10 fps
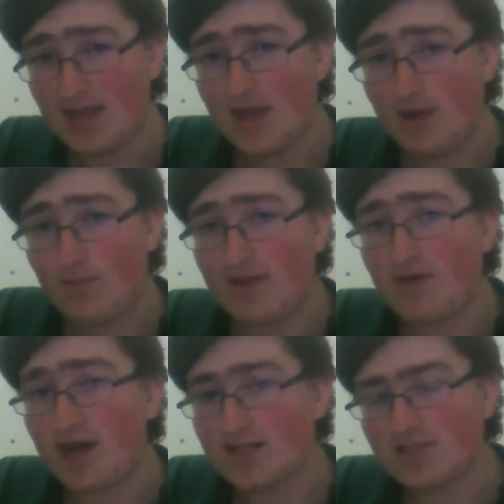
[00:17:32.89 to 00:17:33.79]
We have
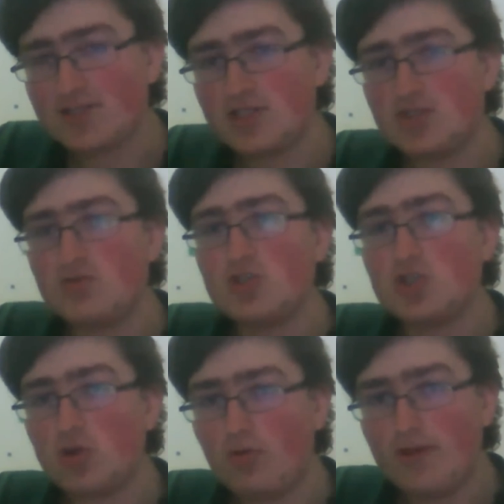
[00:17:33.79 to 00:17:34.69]
Ice Lances used
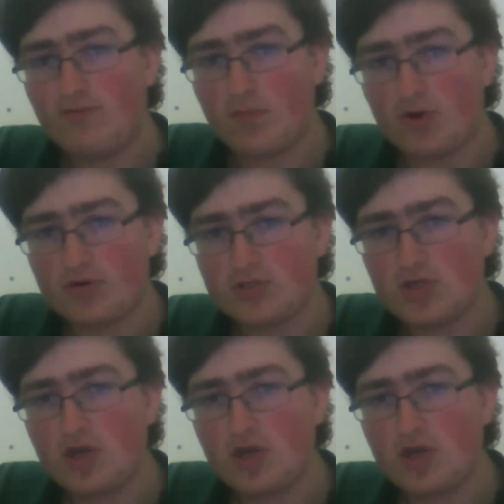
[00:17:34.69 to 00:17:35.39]
solely for burst.